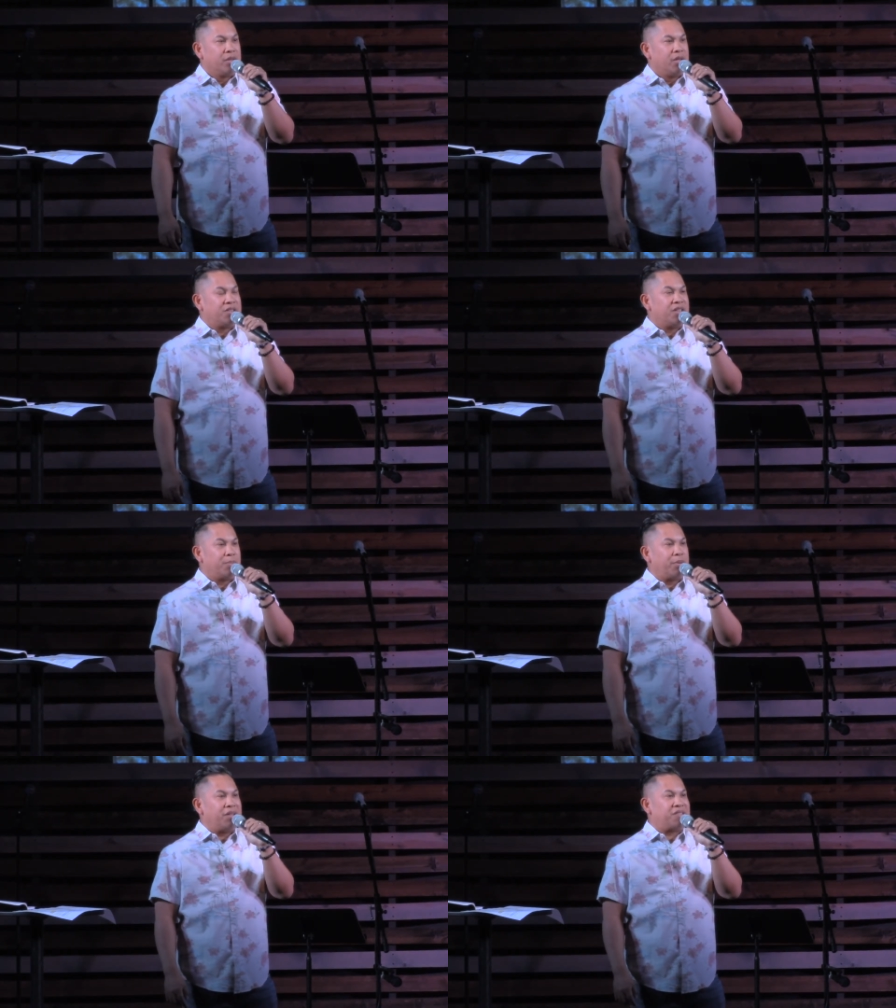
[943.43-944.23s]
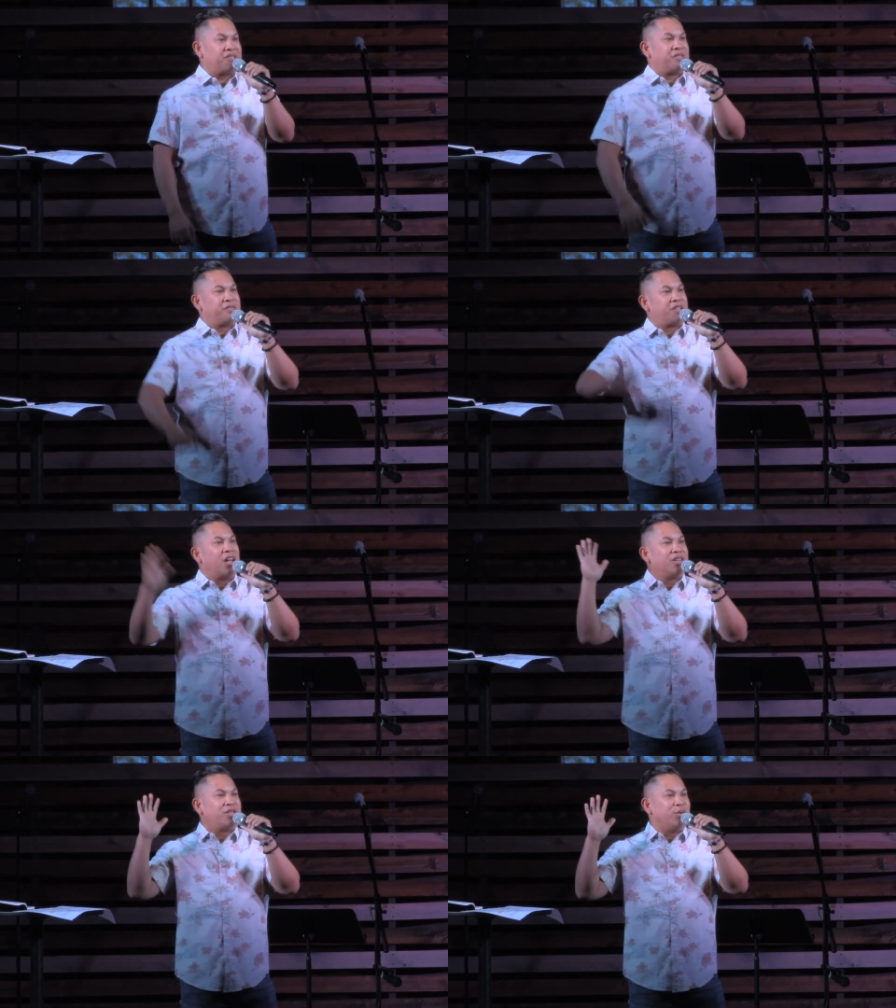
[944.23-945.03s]
It's in the places of
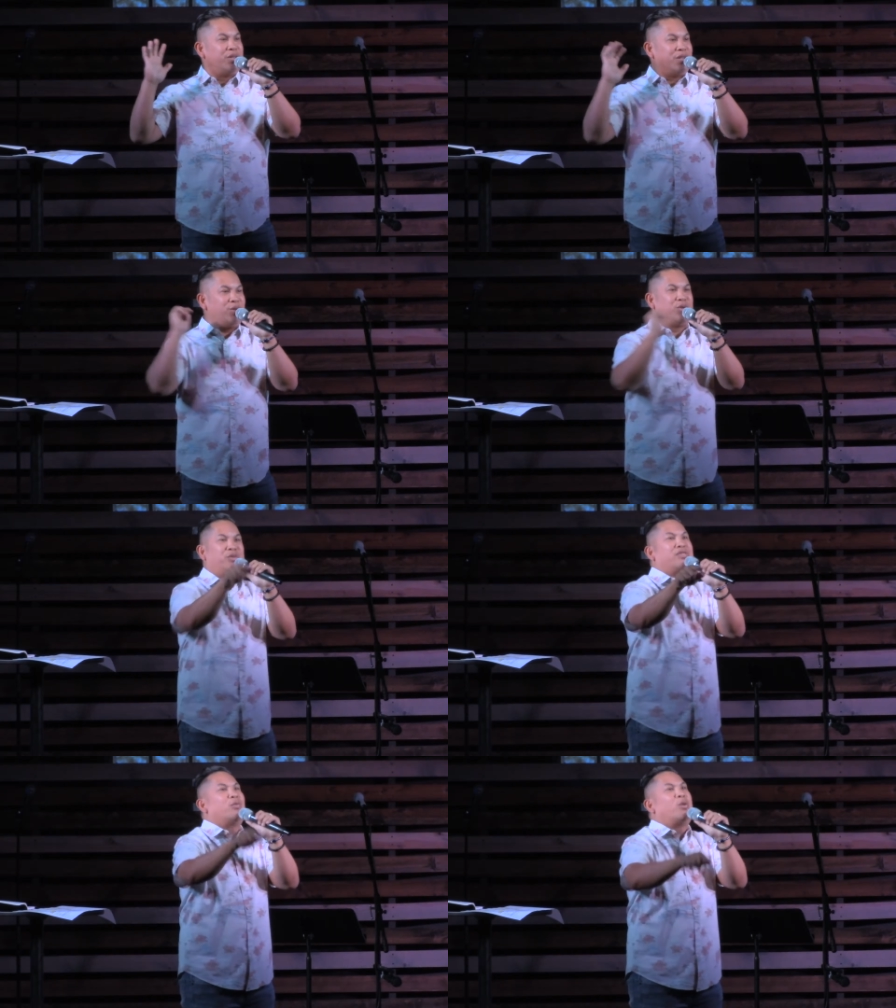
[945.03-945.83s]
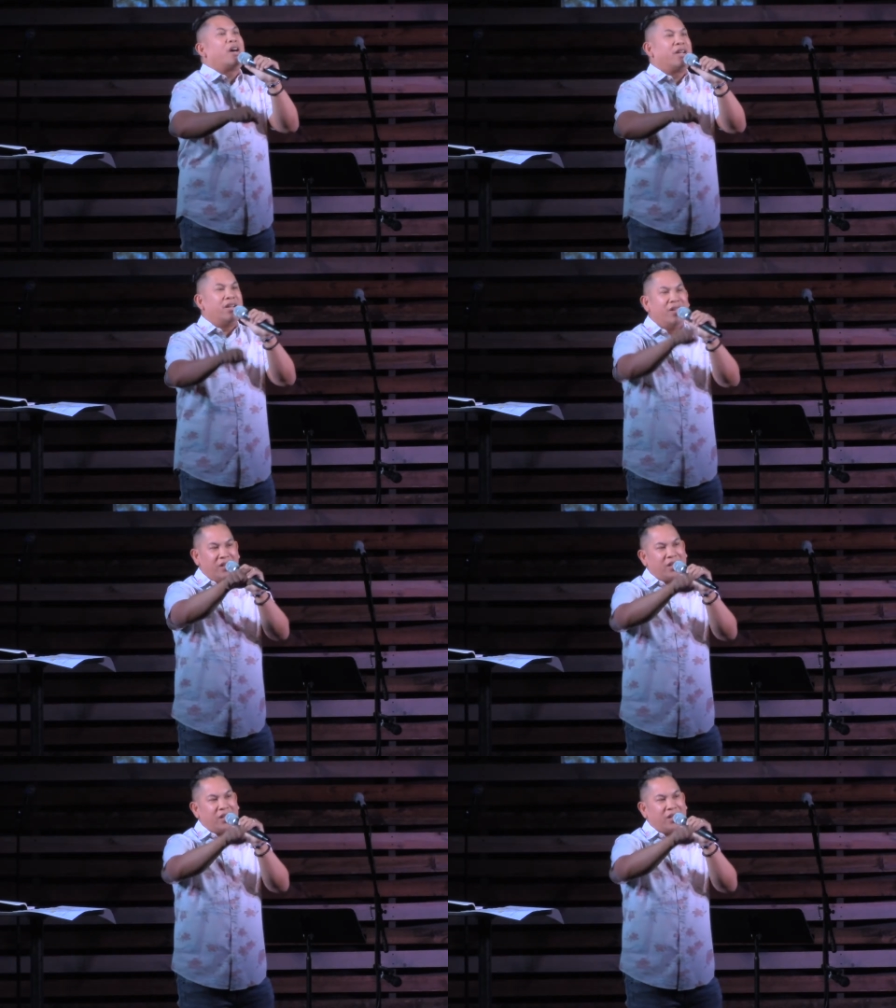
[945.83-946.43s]
solitude that you choose to walk in.